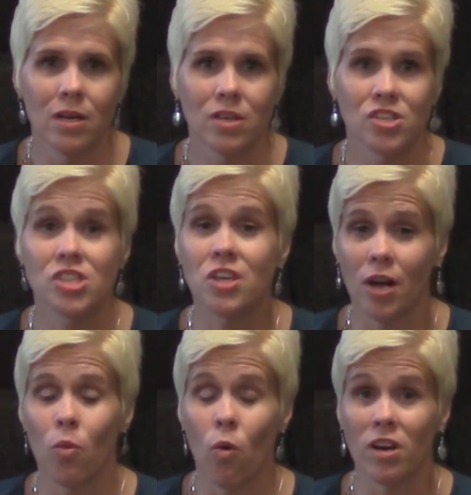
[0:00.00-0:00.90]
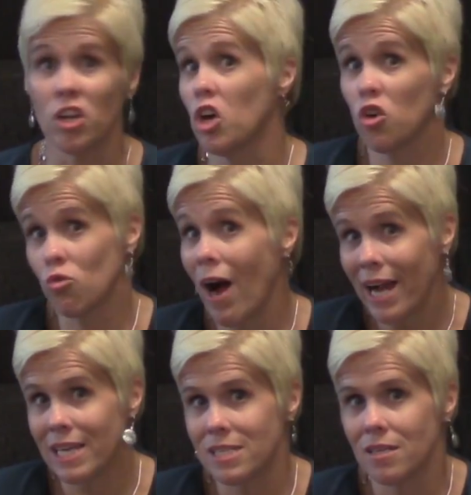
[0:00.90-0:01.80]
She's going to want to look
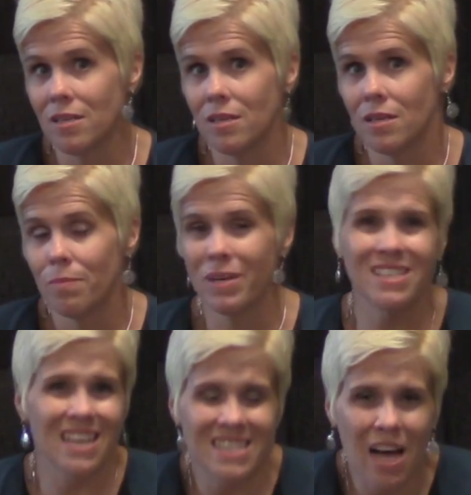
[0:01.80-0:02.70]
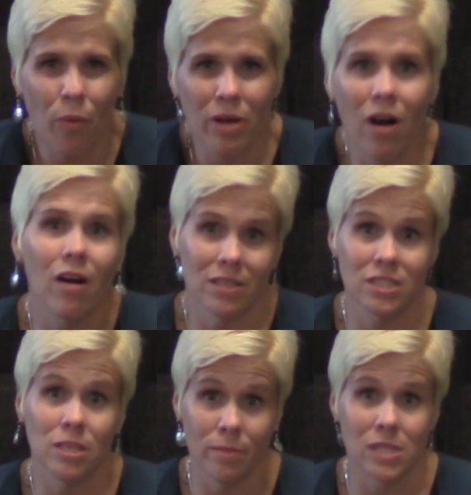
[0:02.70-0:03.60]
right, because that's how we are as
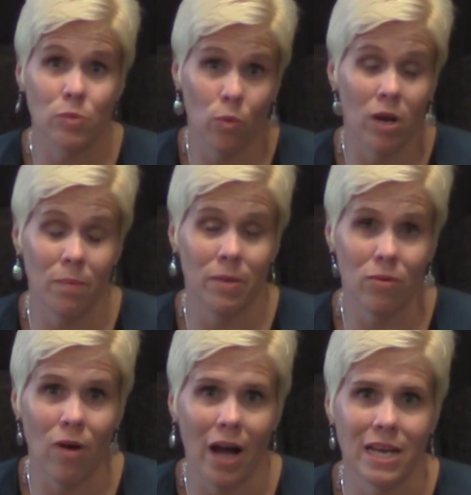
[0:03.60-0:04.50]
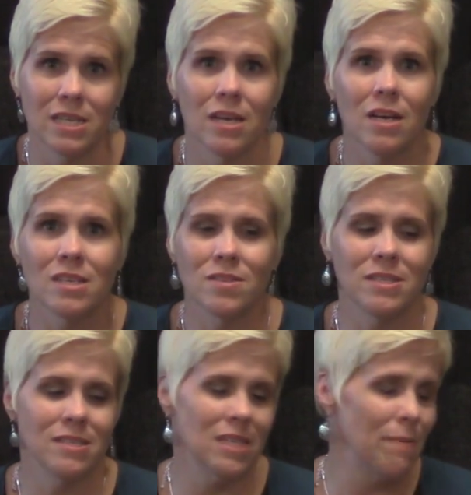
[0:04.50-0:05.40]
humans. We want to be right. So this
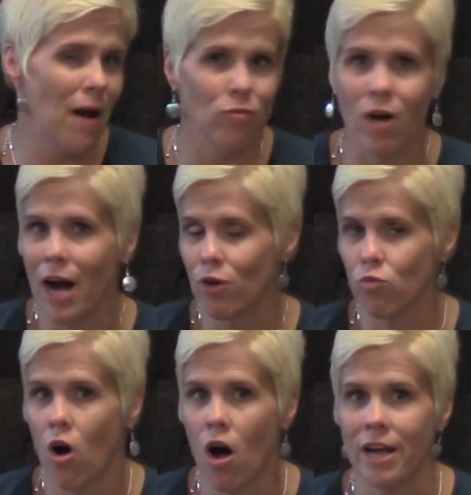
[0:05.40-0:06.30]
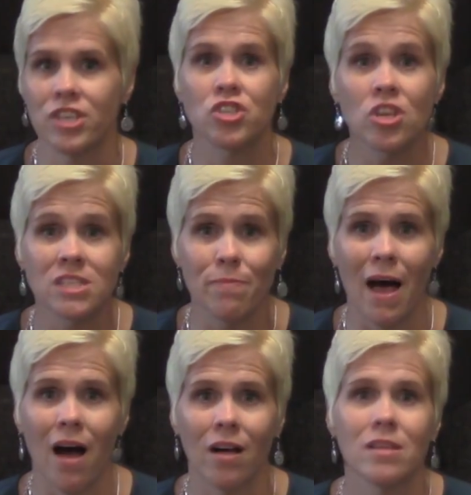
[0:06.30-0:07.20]
isn't about right or wrong. It's just
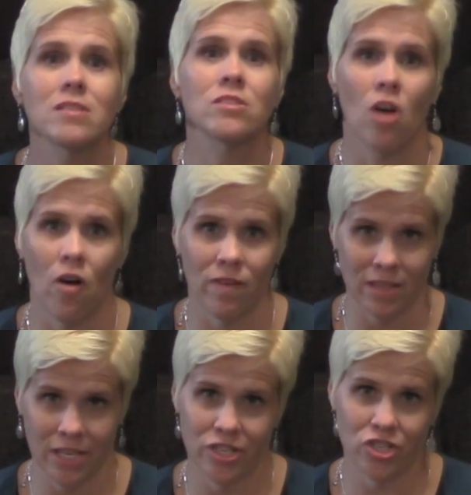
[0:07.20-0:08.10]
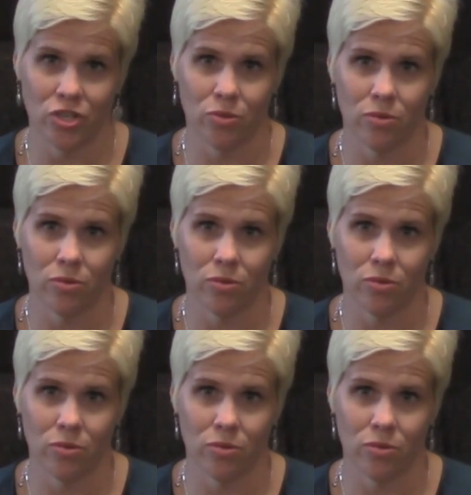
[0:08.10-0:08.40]
about solving the issue.